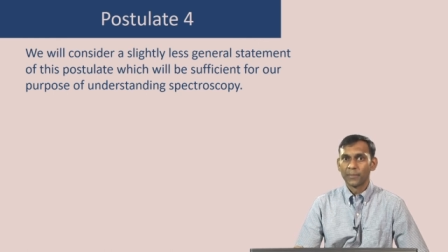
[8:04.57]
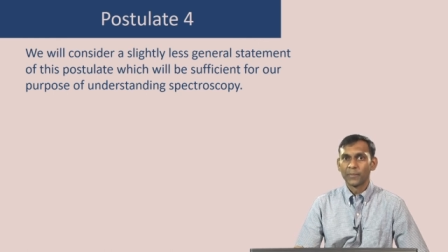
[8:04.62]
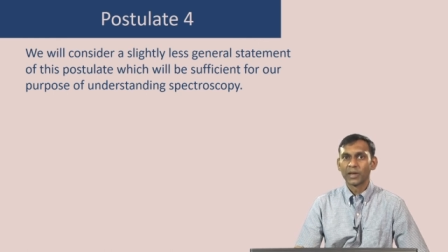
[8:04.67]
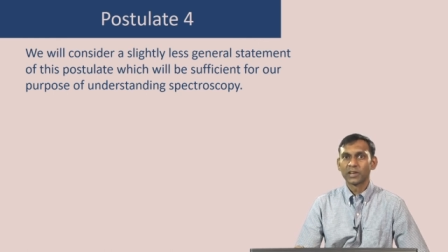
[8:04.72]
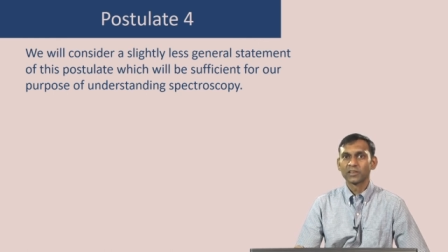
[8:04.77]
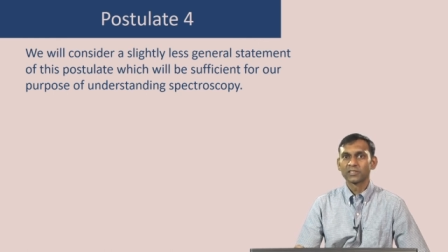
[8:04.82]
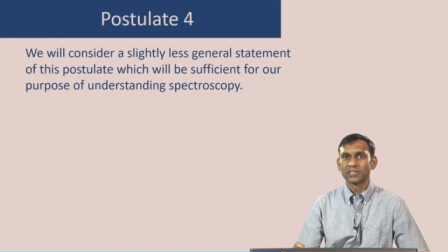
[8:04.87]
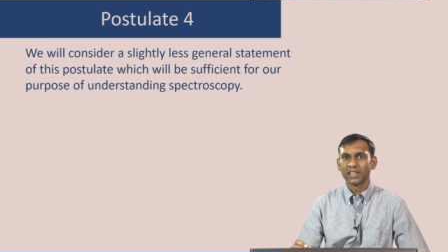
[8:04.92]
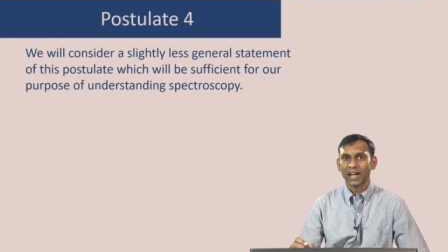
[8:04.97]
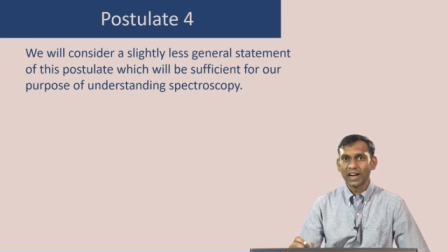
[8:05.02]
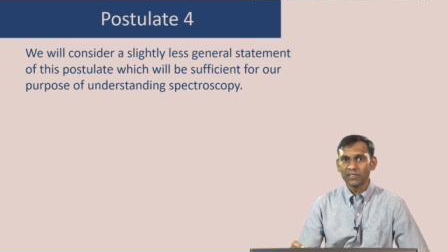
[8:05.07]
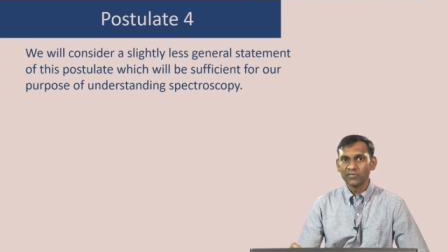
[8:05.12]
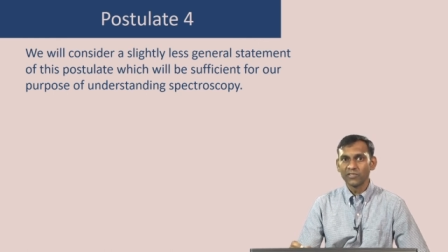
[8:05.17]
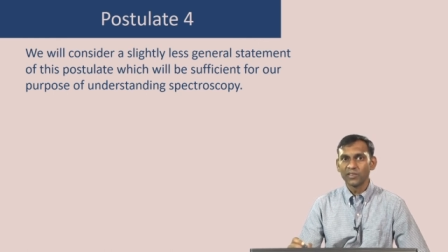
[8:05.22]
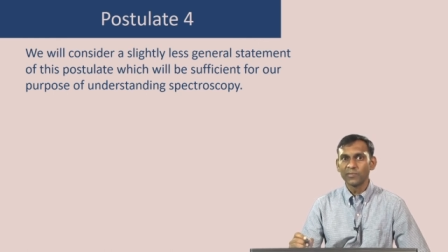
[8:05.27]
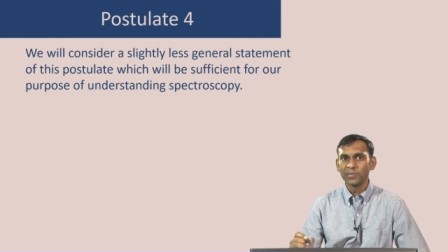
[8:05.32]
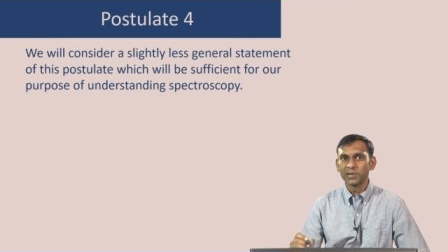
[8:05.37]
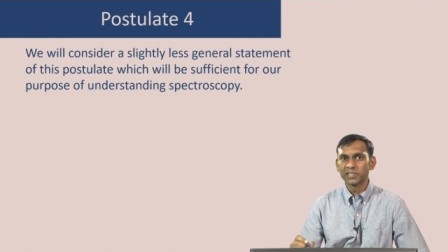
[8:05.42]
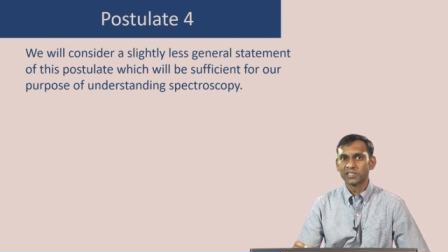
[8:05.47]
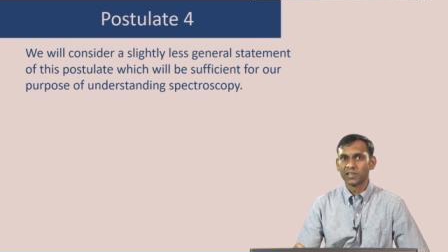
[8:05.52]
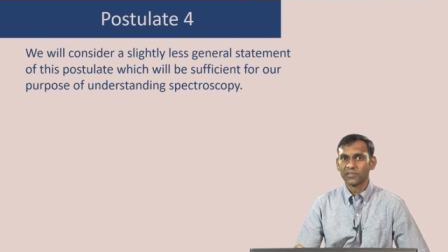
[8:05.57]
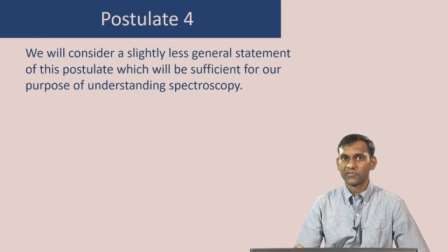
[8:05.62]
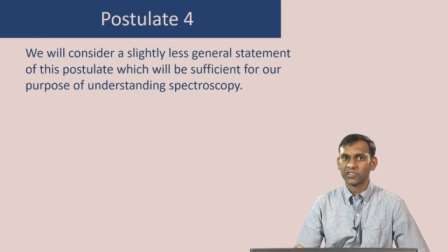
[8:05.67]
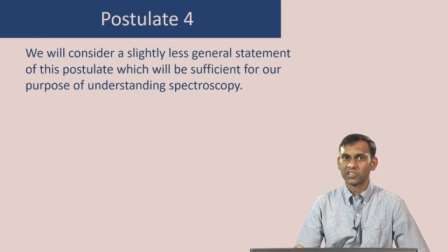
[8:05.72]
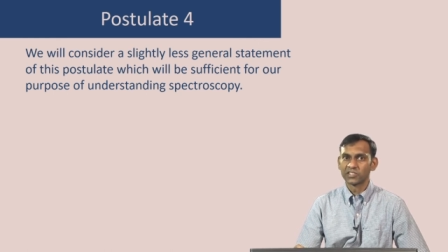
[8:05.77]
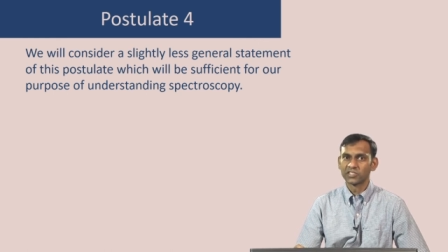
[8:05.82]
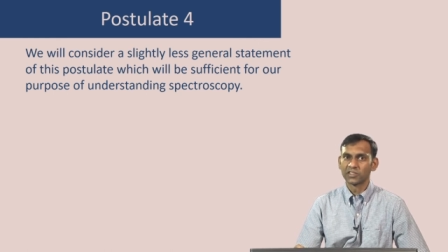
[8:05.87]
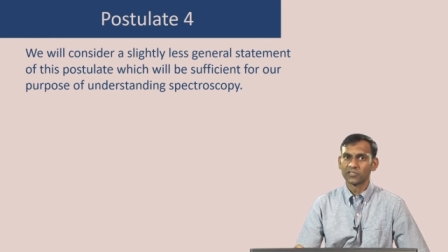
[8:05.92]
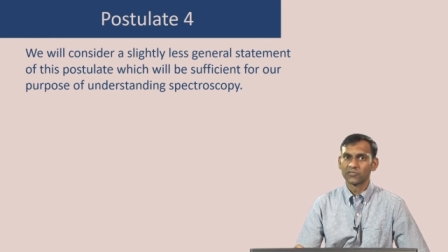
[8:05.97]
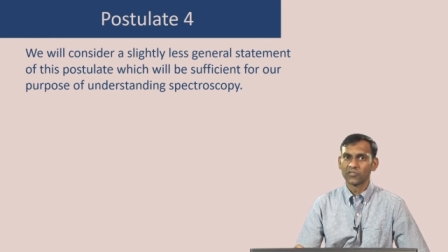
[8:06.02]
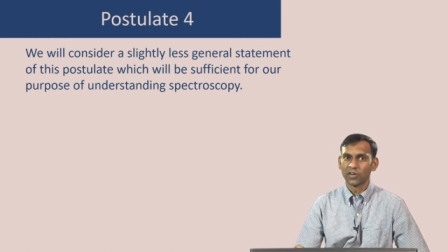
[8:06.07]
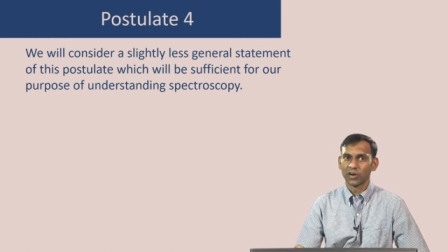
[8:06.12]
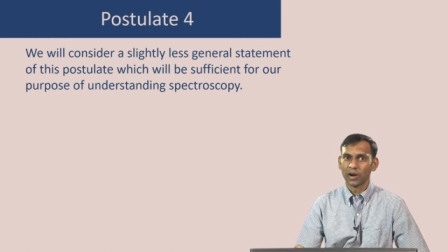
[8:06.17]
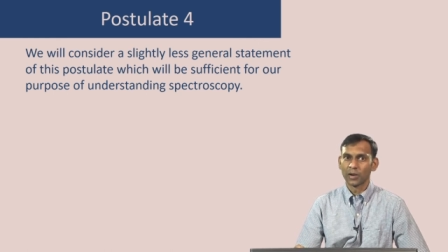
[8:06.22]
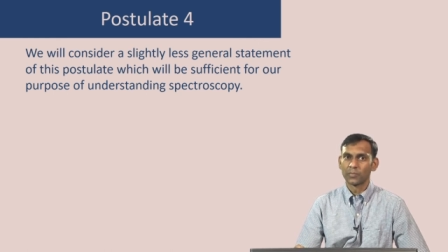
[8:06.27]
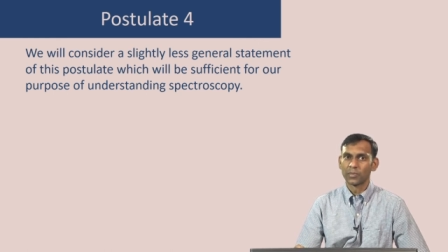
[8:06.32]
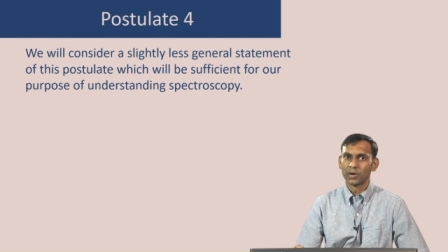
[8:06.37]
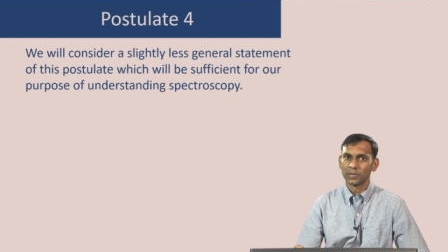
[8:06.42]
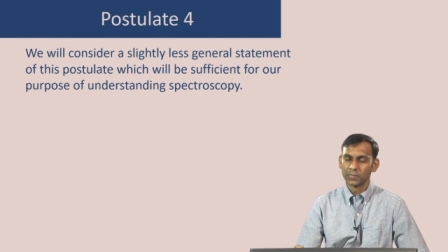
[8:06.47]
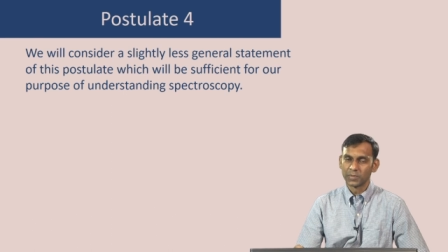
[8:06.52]
because that will be sufficient for
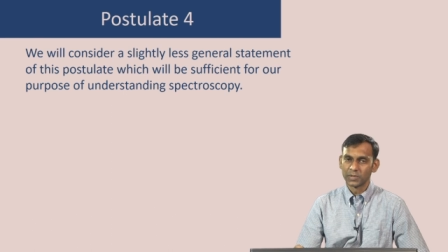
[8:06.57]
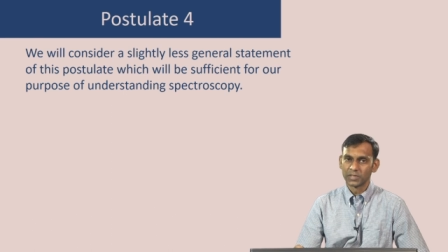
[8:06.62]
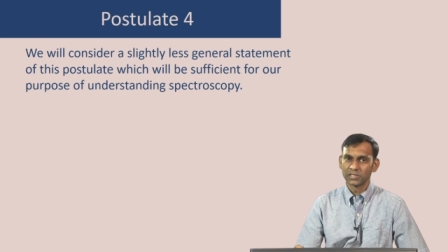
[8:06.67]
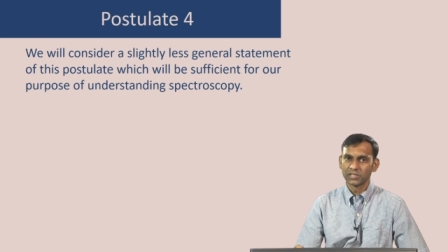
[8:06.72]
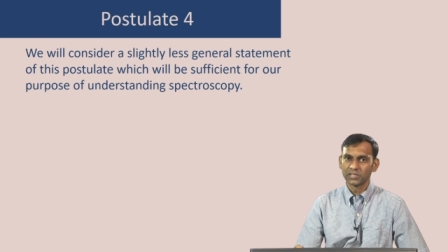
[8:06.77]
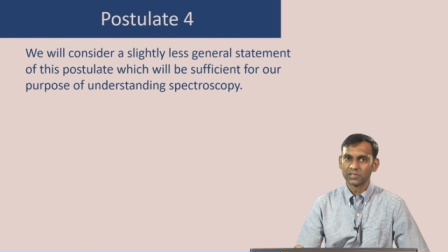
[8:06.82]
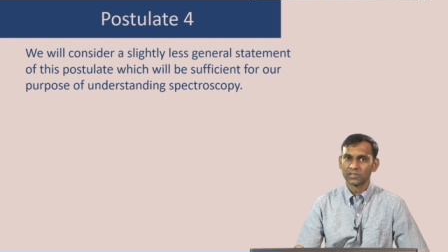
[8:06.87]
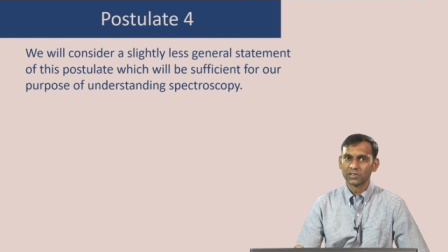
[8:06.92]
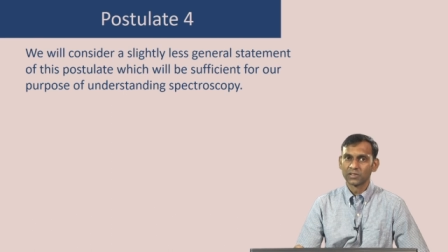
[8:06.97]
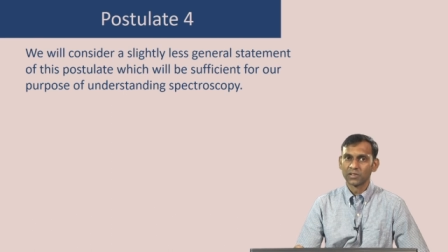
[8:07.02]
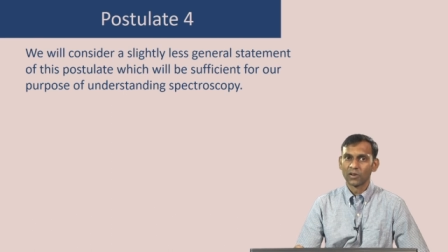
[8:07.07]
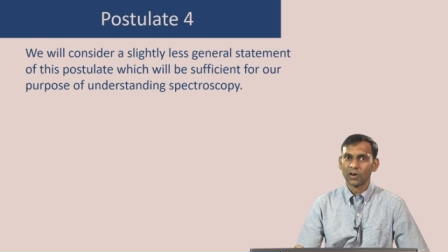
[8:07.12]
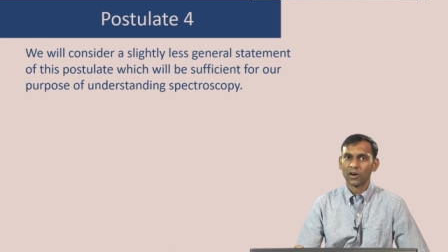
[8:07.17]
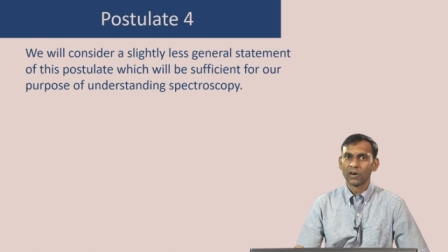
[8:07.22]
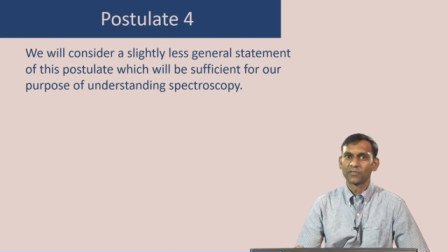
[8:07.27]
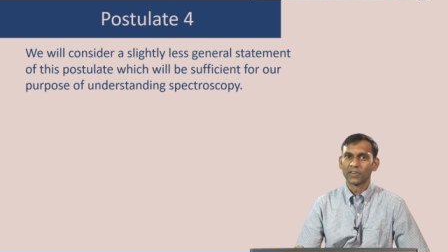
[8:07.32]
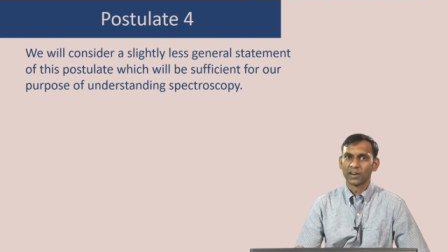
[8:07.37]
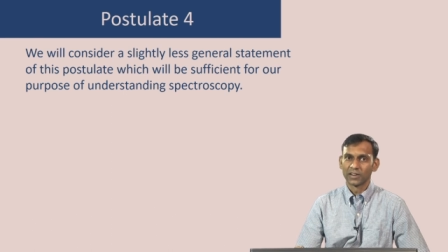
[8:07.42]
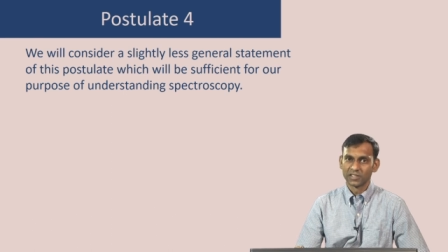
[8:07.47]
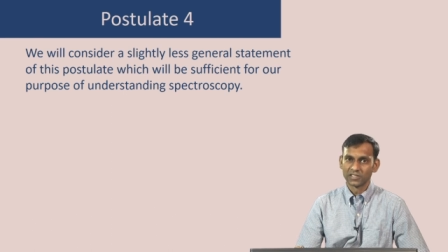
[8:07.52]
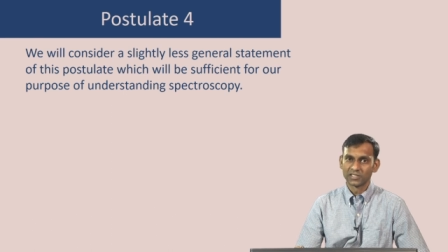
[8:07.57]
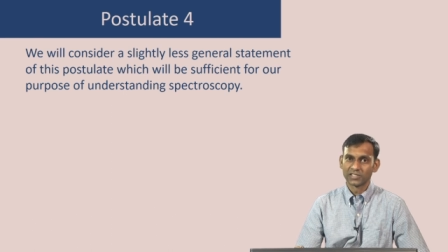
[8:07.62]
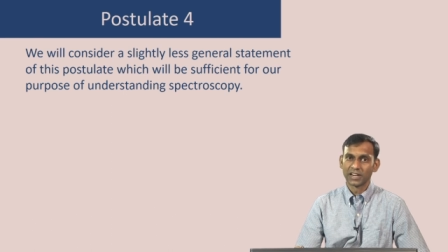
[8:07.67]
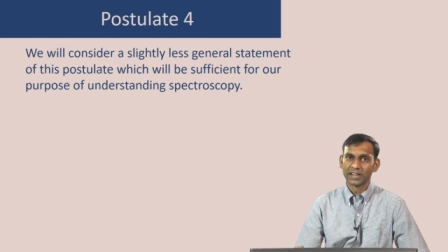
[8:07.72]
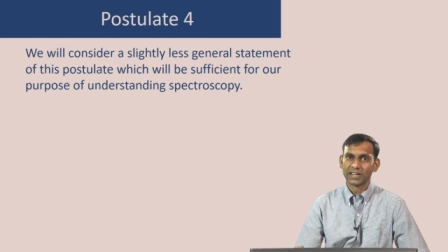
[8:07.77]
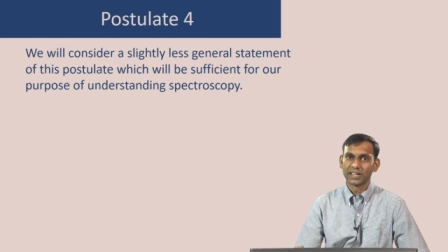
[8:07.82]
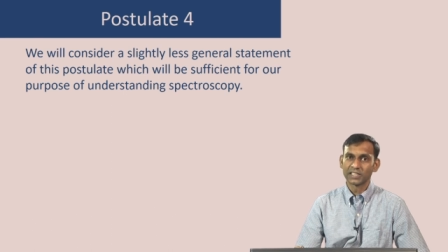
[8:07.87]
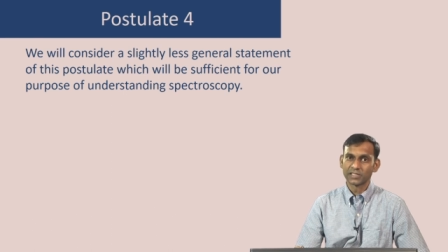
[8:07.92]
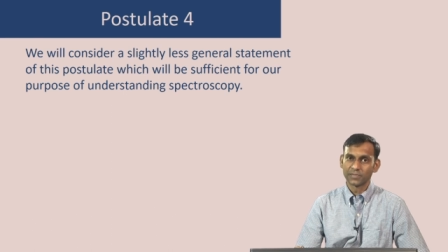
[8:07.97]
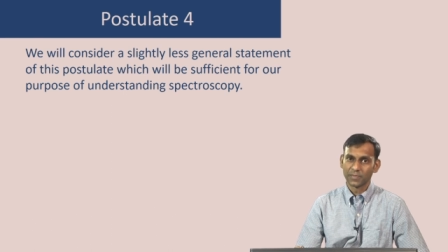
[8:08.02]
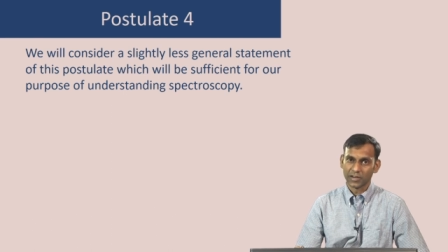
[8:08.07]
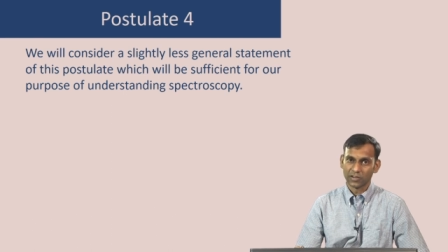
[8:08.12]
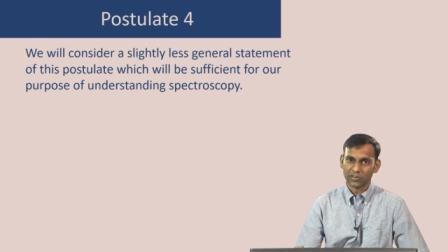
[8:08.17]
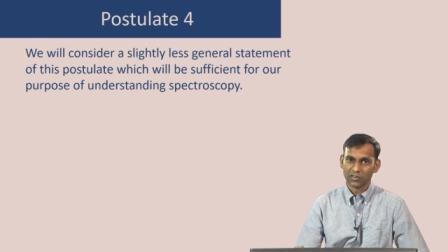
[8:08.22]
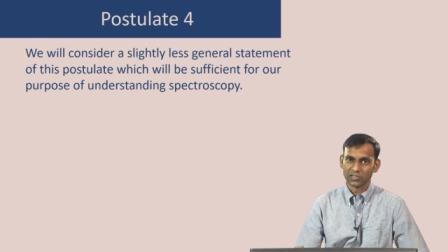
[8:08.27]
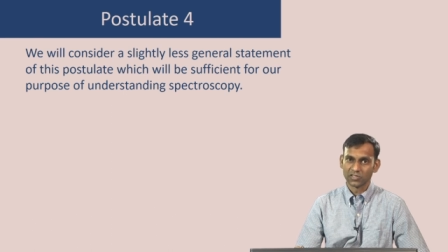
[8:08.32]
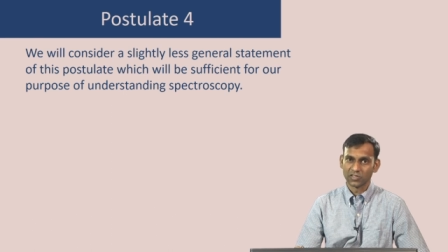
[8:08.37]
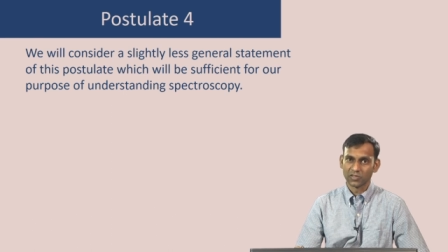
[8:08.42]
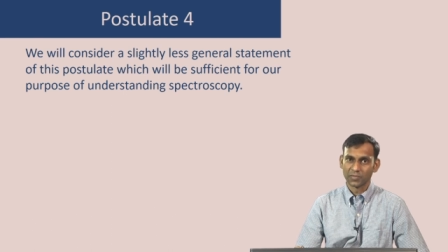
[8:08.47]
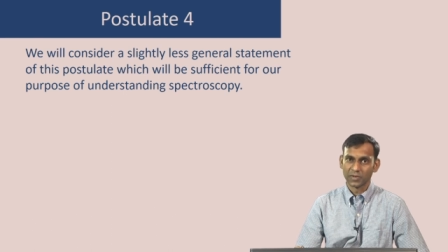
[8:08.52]
our purpose of understanding
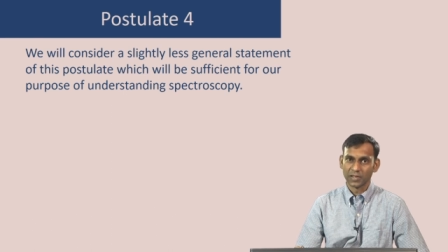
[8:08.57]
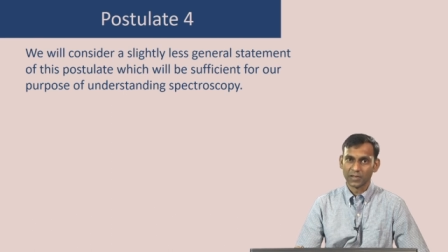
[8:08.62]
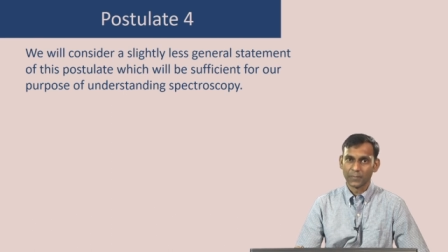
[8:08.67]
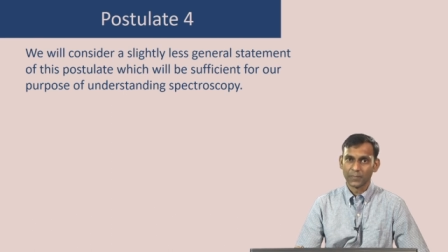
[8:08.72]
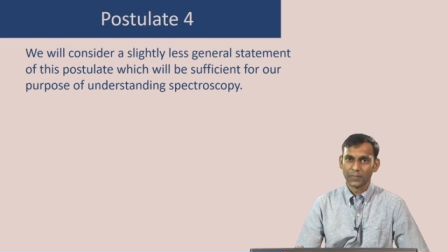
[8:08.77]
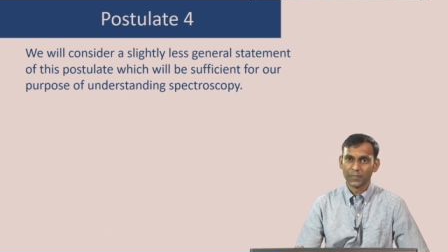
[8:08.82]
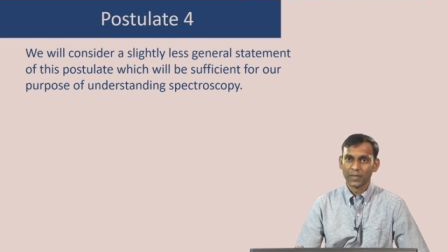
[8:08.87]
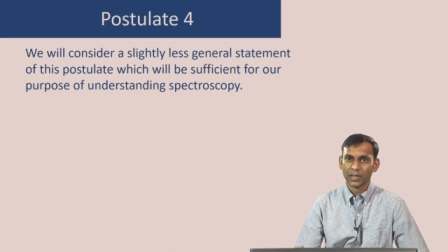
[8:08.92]
spectroscopy